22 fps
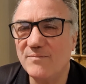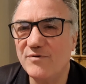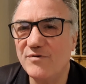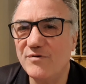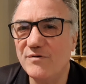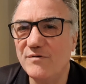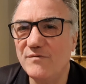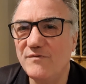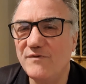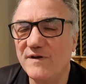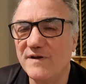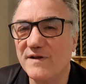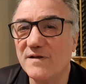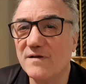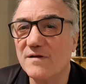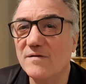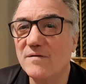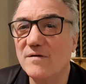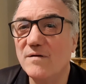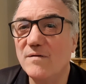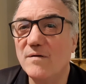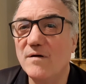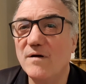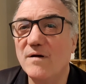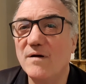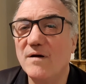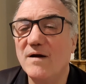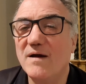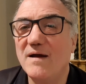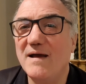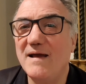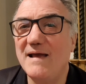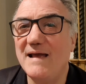proofing,
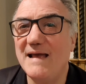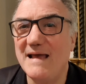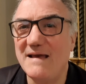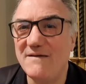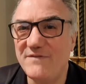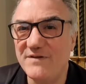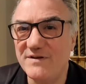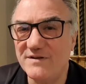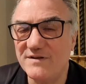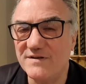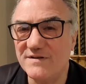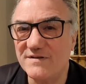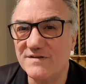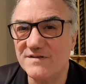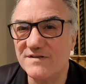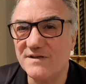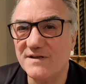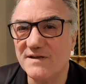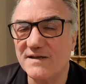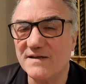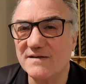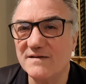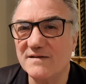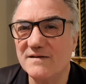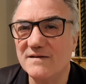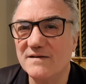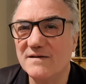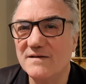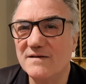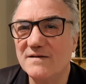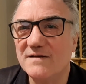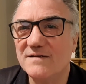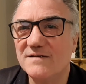evidencing
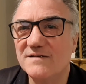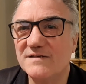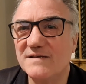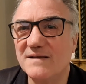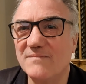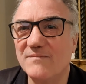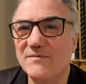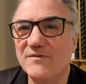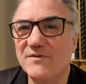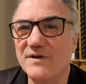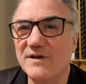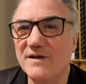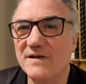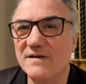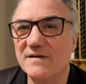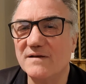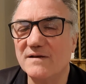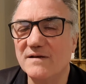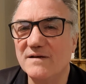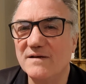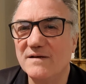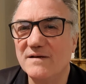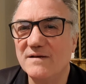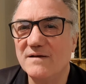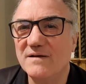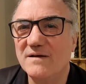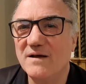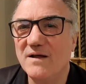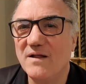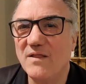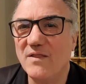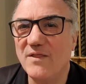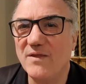something
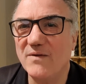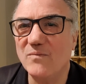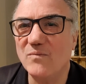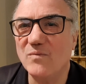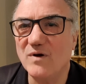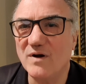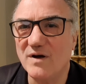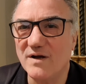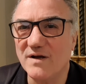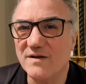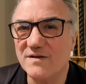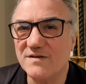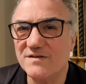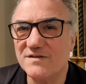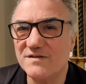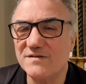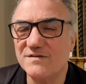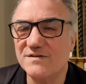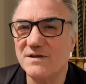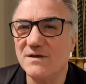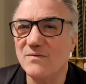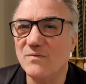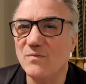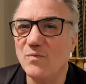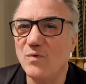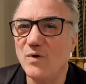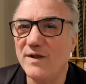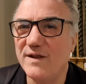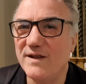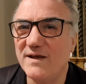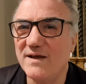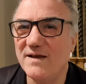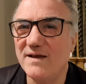that works. So
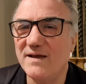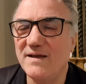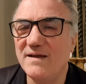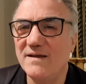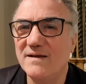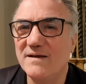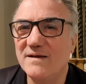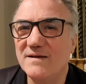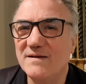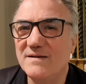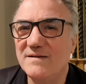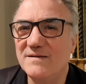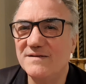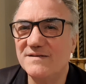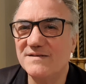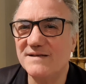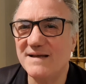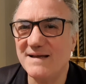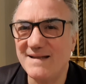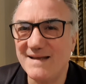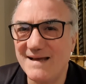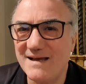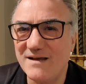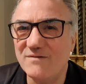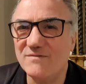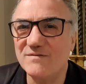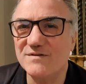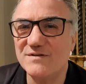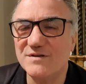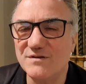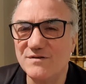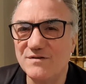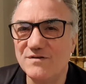when I set
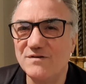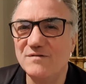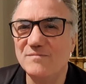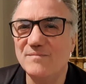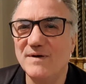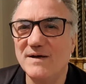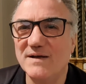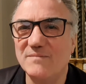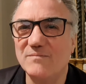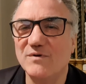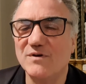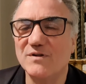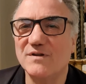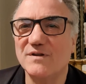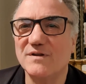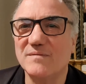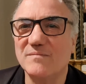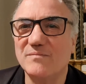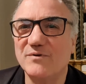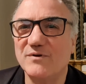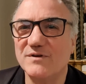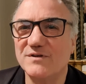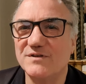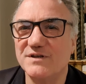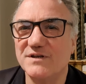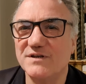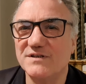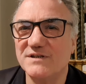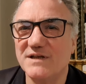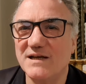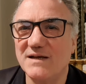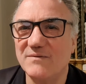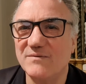out to do my modeling
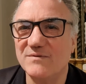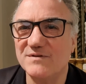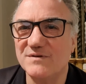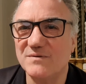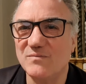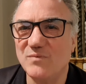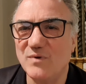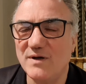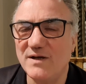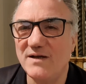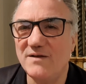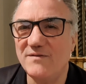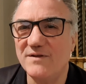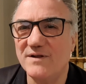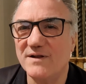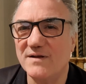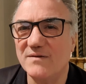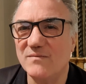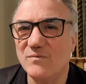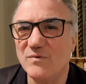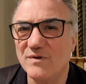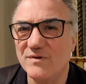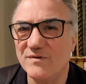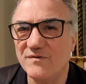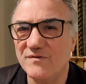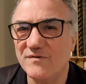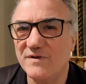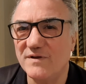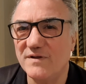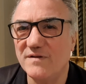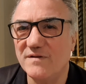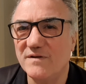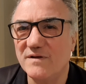projects, I was aware that I
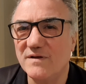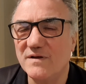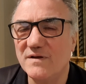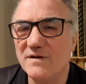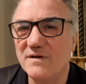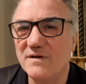wanted